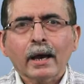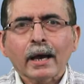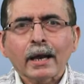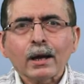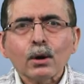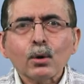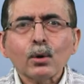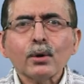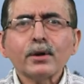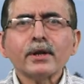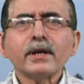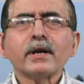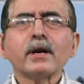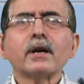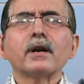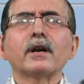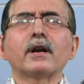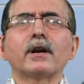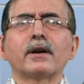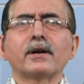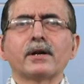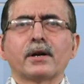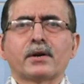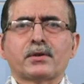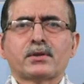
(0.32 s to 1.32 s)
Hello dear
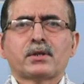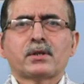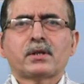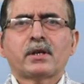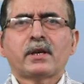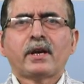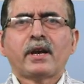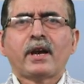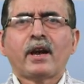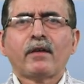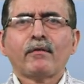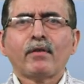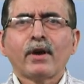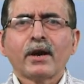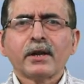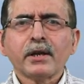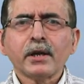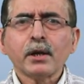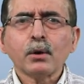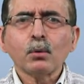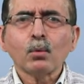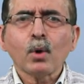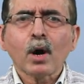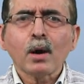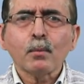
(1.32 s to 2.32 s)
learners, a
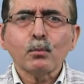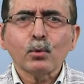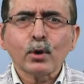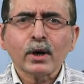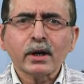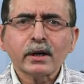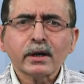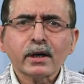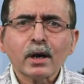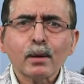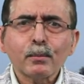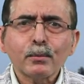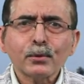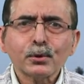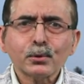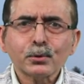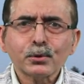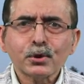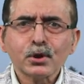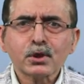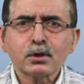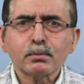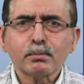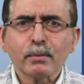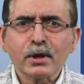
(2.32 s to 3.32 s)
very warm welcome to
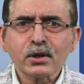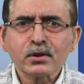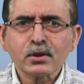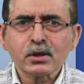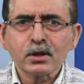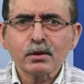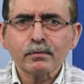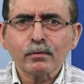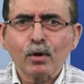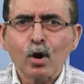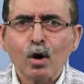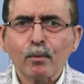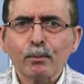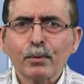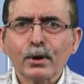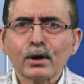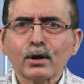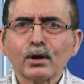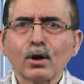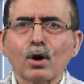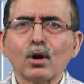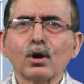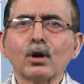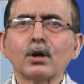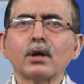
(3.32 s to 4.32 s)
this massive
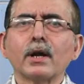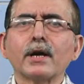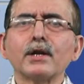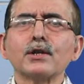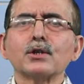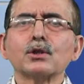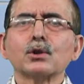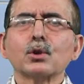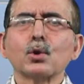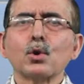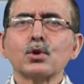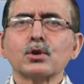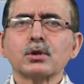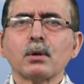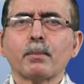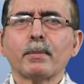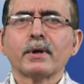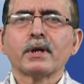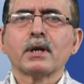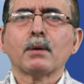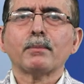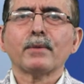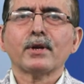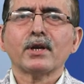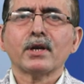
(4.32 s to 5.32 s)
open online course of
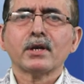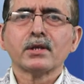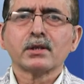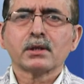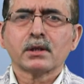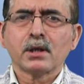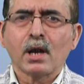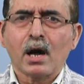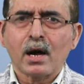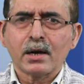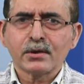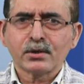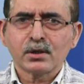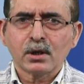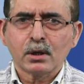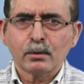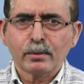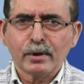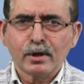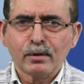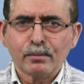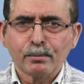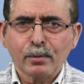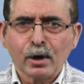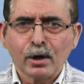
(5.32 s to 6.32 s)
mathematics class
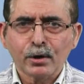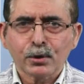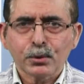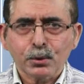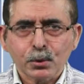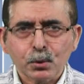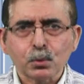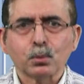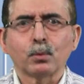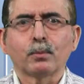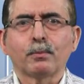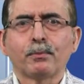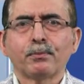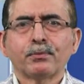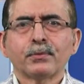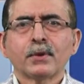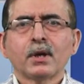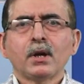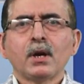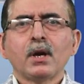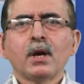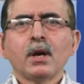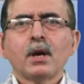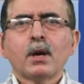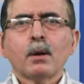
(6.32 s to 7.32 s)
11 part 2.
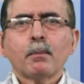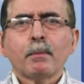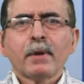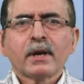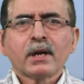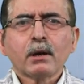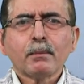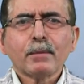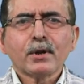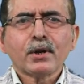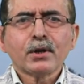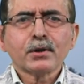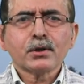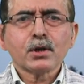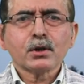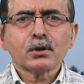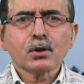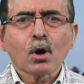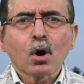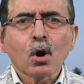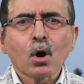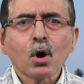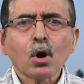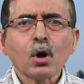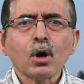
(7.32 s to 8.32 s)
Mathematics is
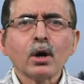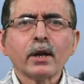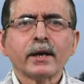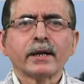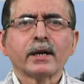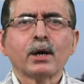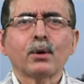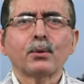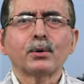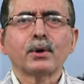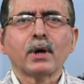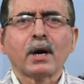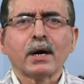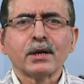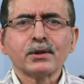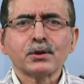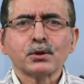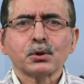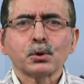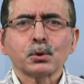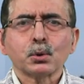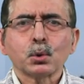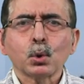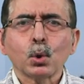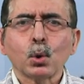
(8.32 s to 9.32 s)
all around
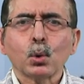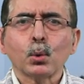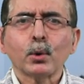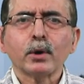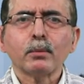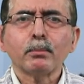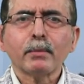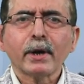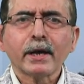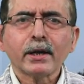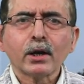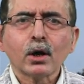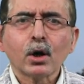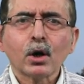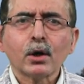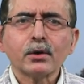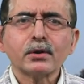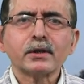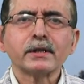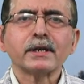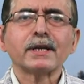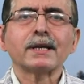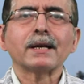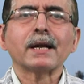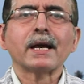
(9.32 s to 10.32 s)
us though we may
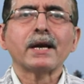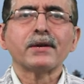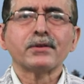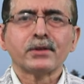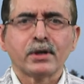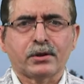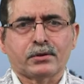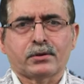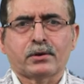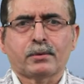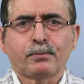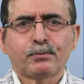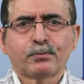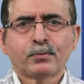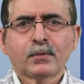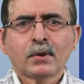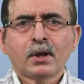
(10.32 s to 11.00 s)
not realize it.